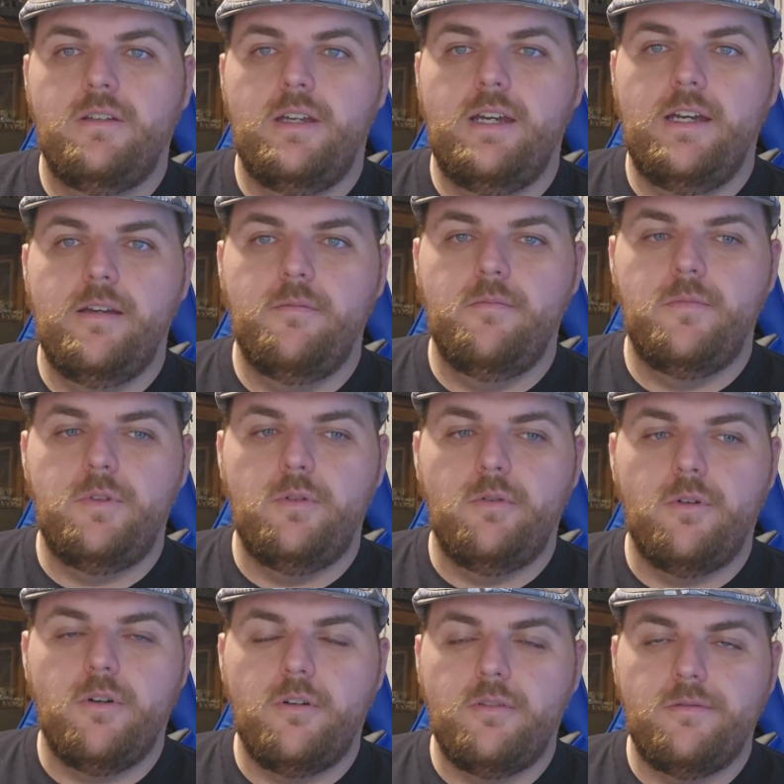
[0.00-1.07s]

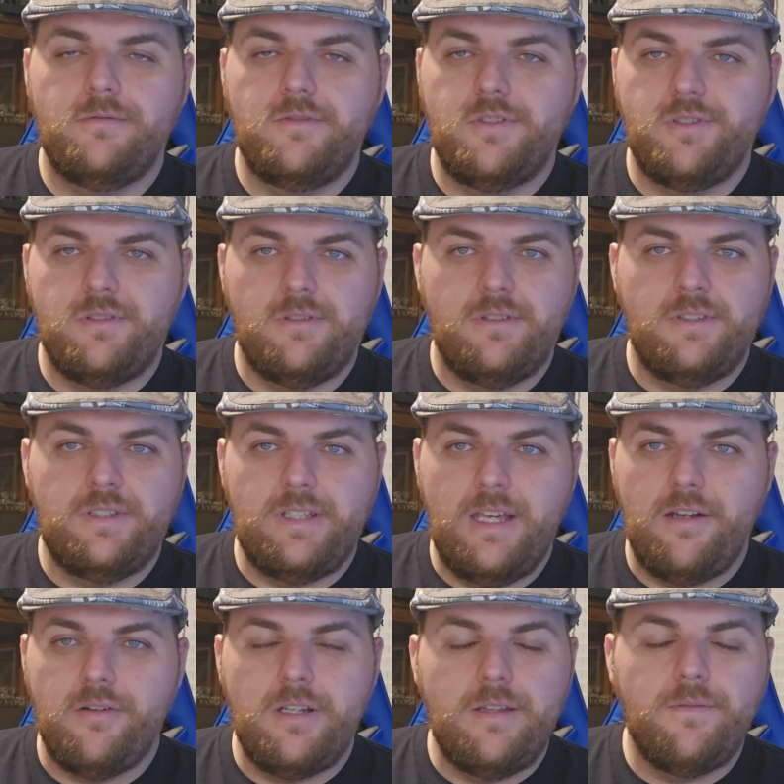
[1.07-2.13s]
your just
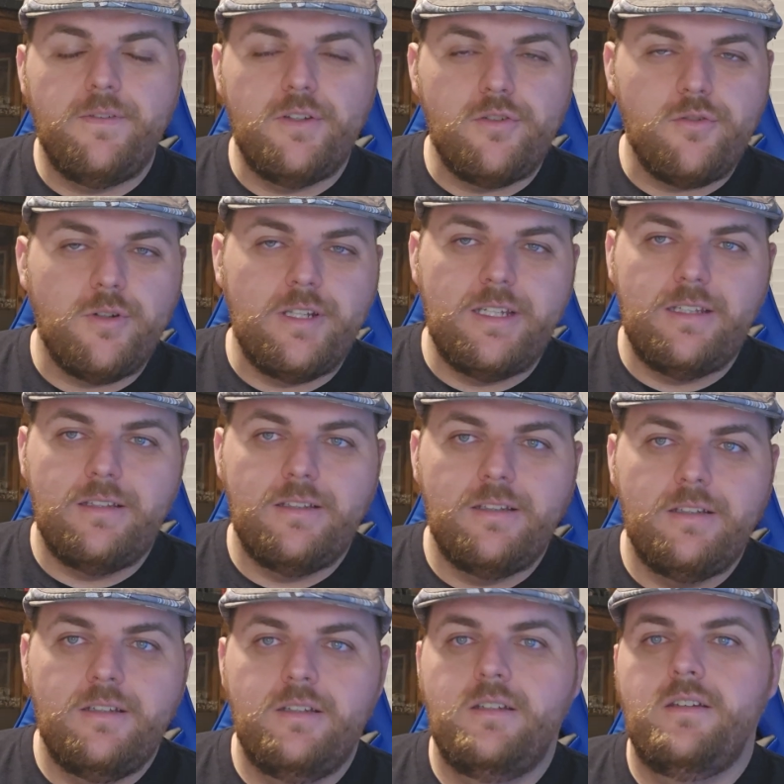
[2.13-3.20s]
standard infantry.
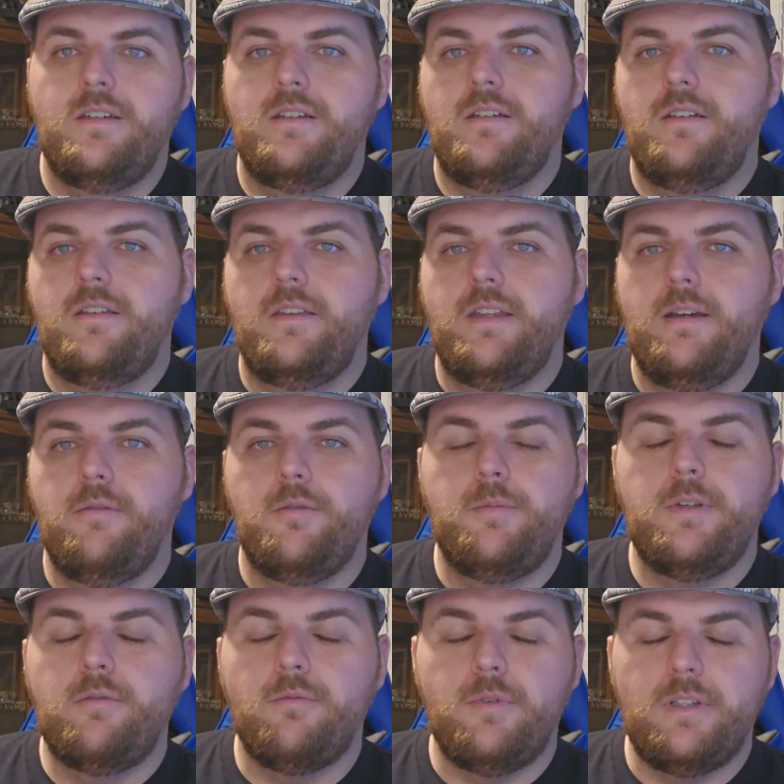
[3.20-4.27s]
That would
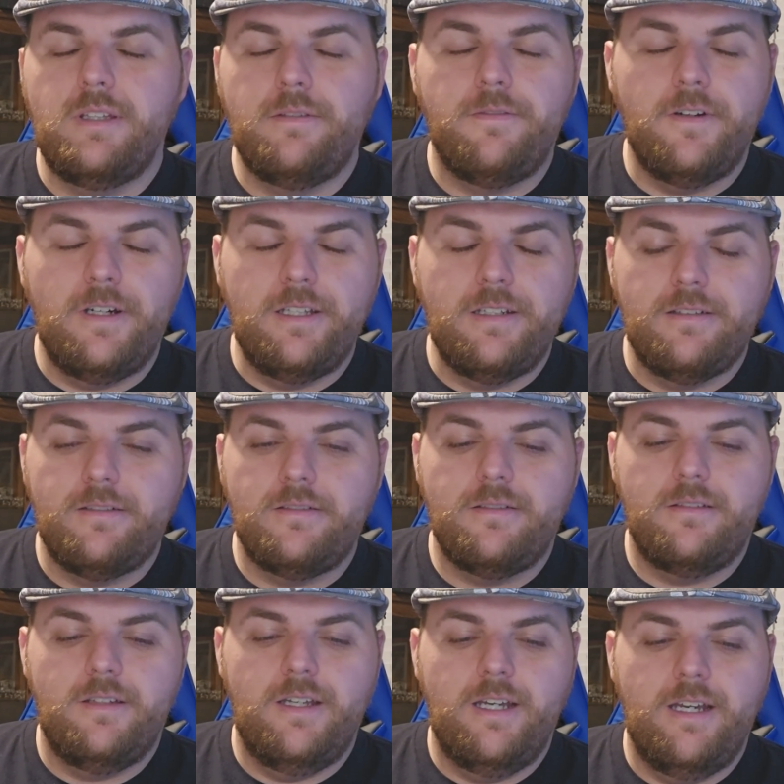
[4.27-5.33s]
be really fun.
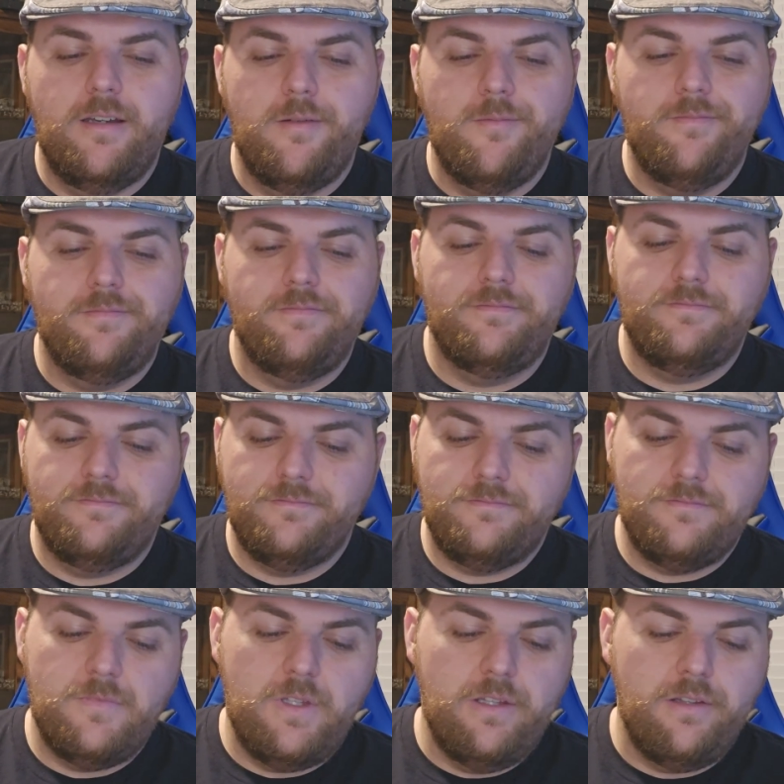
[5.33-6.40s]

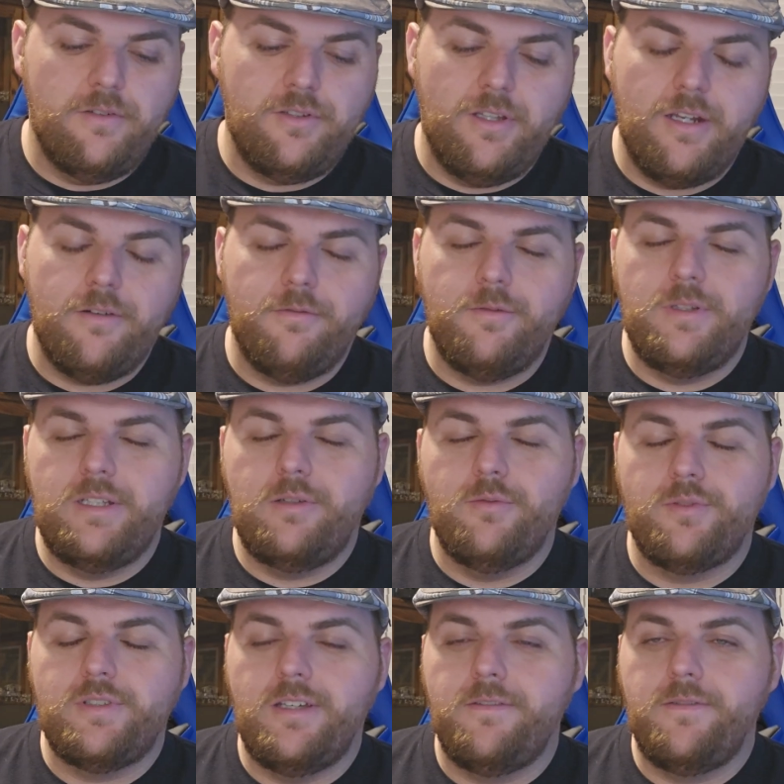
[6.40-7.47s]
There's a lot of really
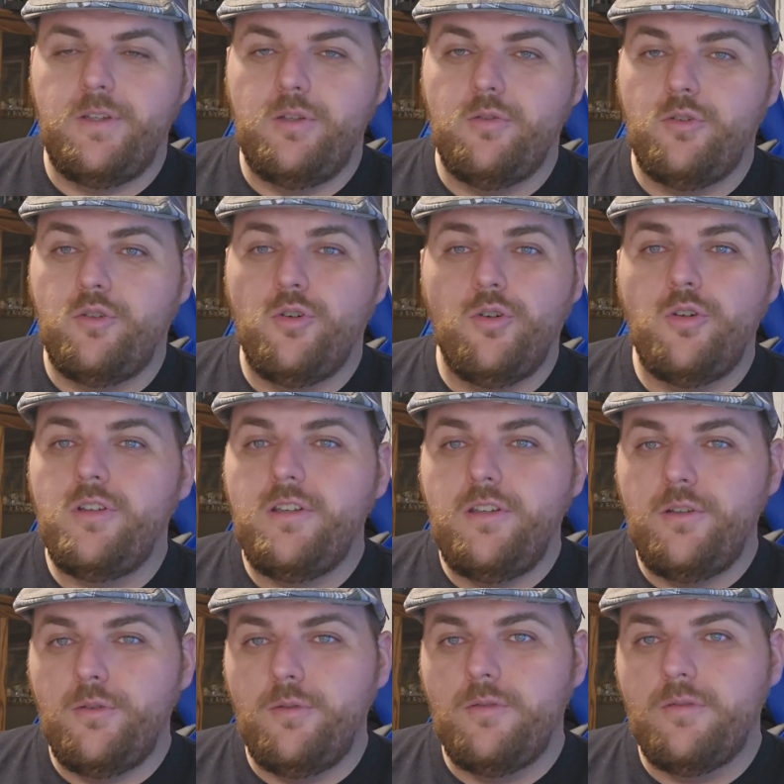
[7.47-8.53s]
cool stuff you could
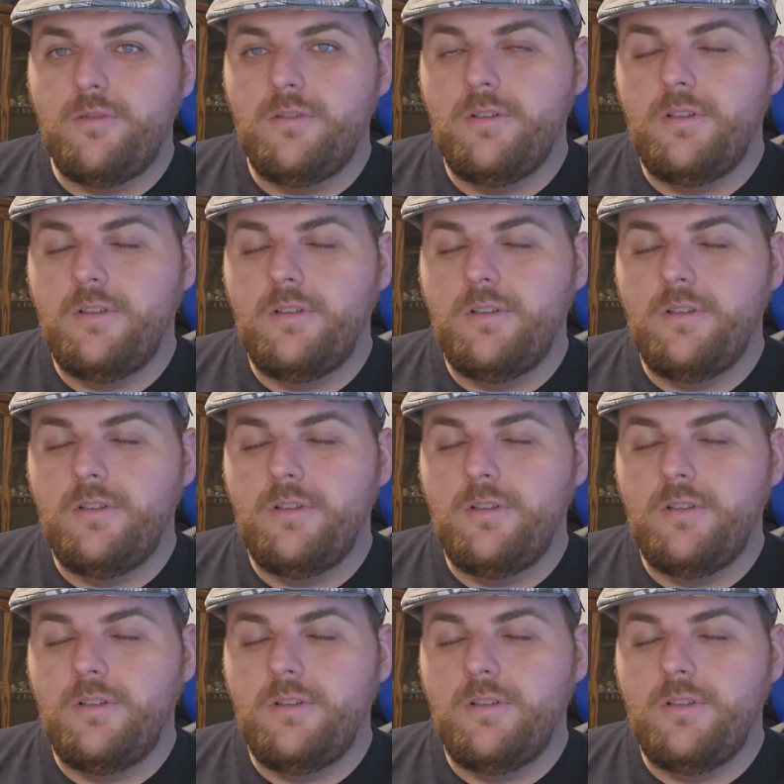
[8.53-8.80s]
do